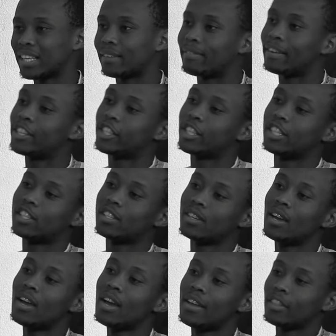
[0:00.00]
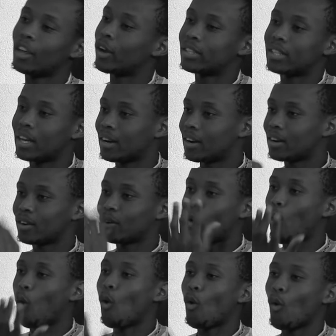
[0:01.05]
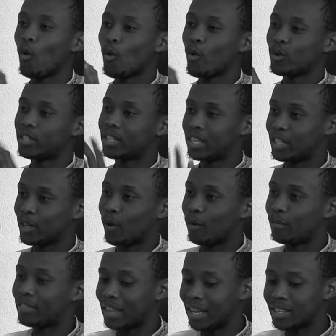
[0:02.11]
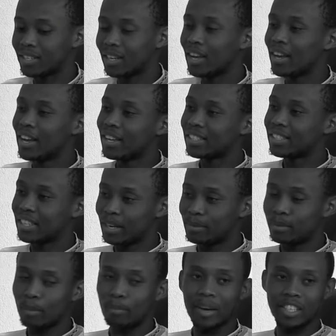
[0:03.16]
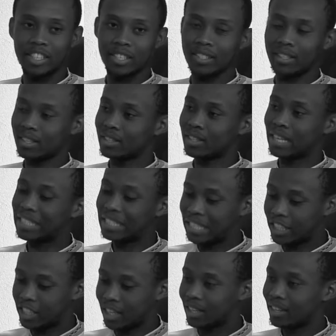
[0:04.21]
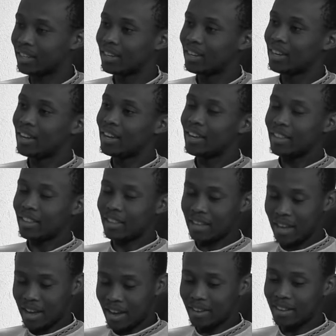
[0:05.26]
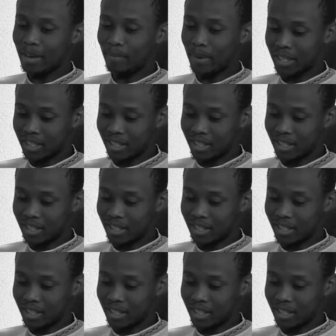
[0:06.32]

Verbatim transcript: seek vengeance. Yeah. That was the core teaching of that scripture, sure. By Jesus, the teaching. Yeah. By